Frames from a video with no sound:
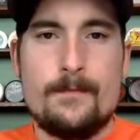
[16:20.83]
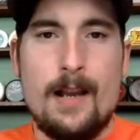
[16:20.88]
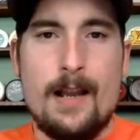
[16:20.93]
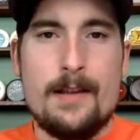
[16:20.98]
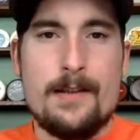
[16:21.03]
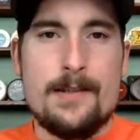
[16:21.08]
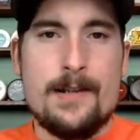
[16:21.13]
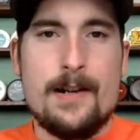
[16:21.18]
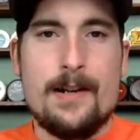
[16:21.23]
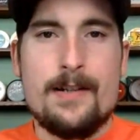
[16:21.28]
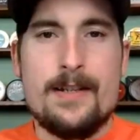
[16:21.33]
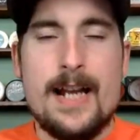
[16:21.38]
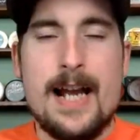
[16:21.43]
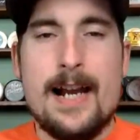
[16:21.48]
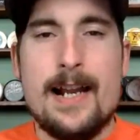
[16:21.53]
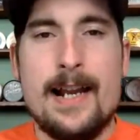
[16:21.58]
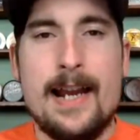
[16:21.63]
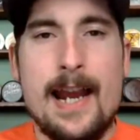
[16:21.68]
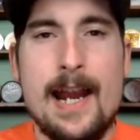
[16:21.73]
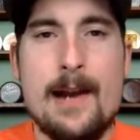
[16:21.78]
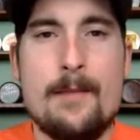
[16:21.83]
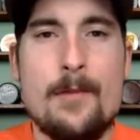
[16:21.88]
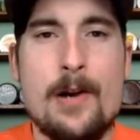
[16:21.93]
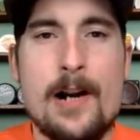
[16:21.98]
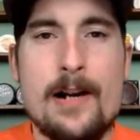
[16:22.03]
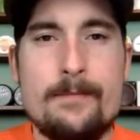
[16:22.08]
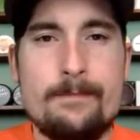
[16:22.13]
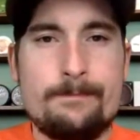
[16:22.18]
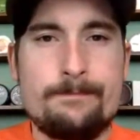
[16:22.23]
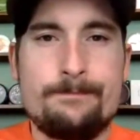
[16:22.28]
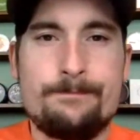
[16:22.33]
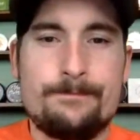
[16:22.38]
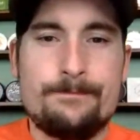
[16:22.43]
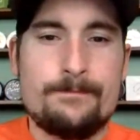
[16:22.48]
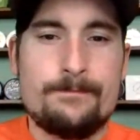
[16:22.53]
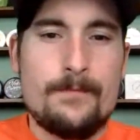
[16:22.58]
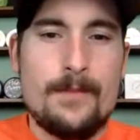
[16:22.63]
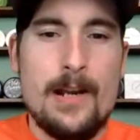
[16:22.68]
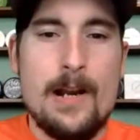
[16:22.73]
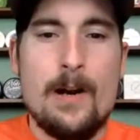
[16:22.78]
As long as you got a camera,
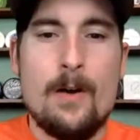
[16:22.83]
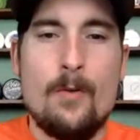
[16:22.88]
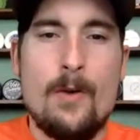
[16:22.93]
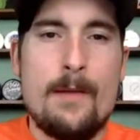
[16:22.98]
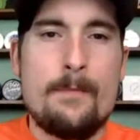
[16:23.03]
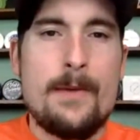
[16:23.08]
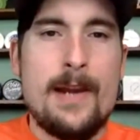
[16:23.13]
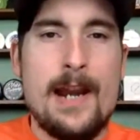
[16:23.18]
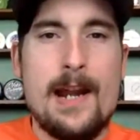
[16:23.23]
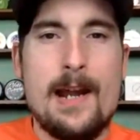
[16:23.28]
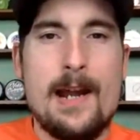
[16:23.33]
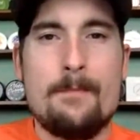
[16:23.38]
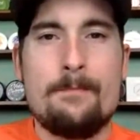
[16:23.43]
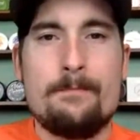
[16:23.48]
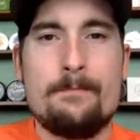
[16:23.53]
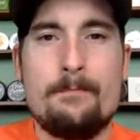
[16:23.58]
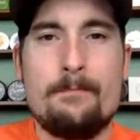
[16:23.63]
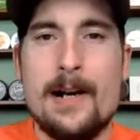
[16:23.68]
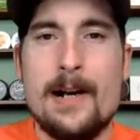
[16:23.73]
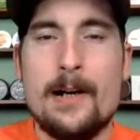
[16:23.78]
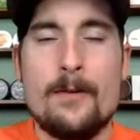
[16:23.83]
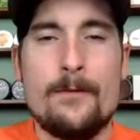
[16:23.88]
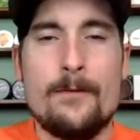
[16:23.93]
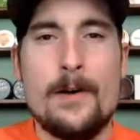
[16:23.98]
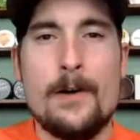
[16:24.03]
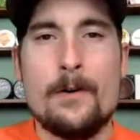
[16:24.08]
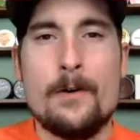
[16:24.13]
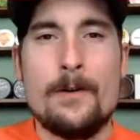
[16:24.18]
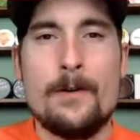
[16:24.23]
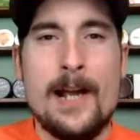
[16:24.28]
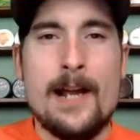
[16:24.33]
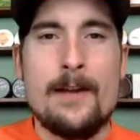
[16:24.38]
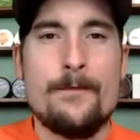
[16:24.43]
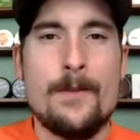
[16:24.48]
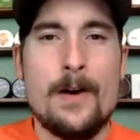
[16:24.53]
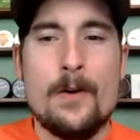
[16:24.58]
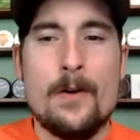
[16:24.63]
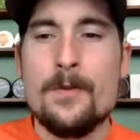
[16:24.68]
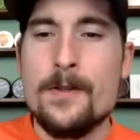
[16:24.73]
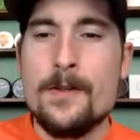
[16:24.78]
webcam, microphone,
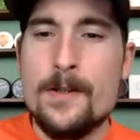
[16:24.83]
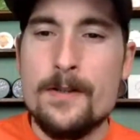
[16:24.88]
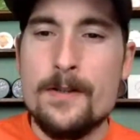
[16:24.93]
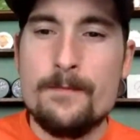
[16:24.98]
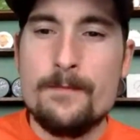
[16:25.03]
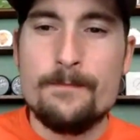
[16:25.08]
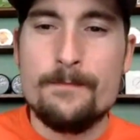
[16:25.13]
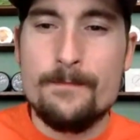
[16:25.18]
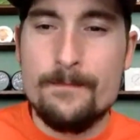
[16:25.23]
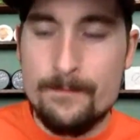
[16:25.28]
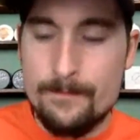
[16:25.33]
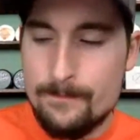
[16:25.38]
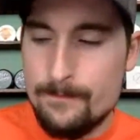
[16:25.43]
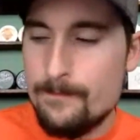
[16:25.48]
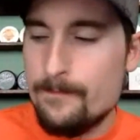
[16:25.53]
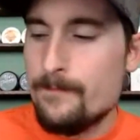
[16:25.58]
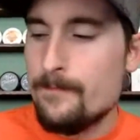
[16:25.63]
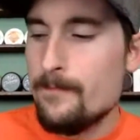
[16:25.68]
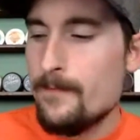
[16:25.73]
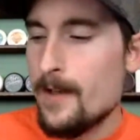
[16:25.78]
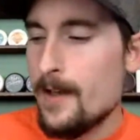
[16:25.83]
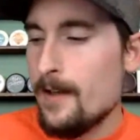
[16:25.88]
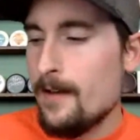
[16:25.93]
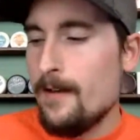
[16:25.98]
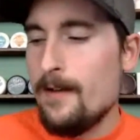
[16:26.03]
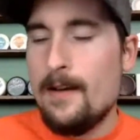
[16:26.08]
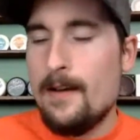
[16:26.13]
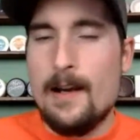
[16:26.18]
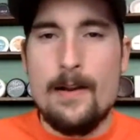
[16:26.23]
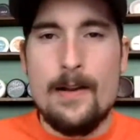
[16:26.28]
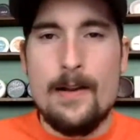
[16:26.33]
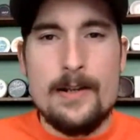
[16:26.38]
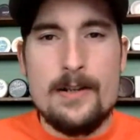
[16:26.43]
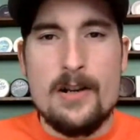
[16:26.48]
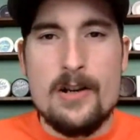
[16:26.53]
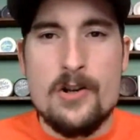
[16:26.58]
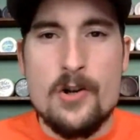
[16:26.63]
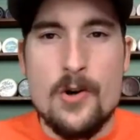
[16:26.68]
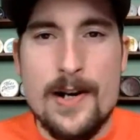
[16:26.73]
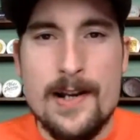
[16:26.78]
headphones, I'll let
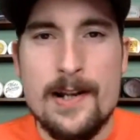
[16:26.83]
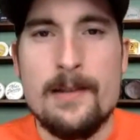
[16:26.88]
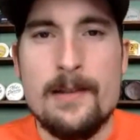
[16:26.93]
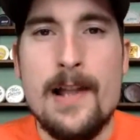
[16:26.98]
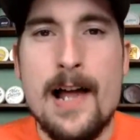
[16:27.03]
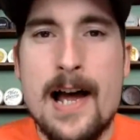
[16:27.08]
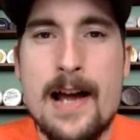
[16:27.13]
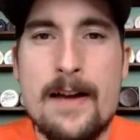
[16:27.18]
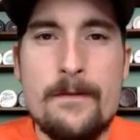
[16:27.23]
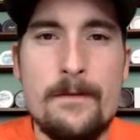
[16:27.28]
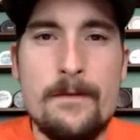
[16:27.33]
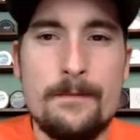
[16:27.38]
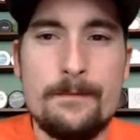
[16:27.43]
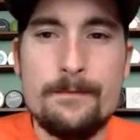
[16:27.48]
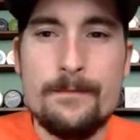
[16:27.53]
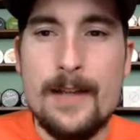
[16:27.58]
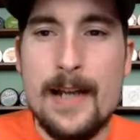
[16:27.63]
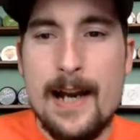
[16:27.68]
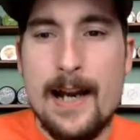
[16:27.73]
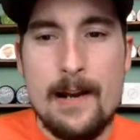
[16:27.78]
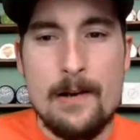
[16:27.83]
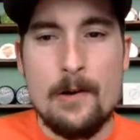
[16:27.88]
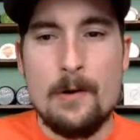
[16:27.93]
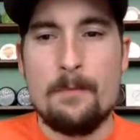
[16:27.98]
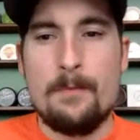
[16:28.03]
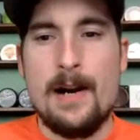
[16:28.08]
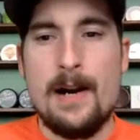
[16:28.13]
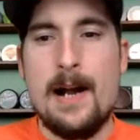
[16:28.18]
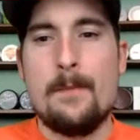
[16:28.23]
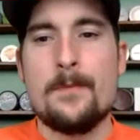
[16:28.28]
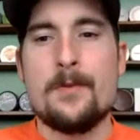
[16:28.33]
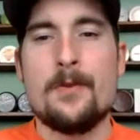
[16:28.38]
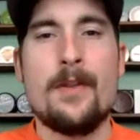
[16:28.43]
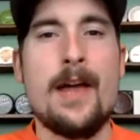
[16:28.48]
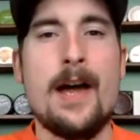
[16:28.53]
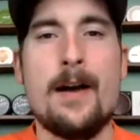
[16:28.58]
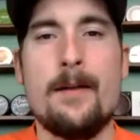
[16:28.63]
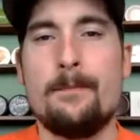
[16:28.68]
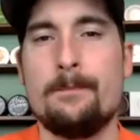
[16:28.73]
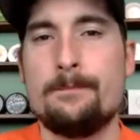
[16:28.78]
you join in live. I got no problems with
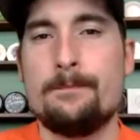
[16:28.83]
that.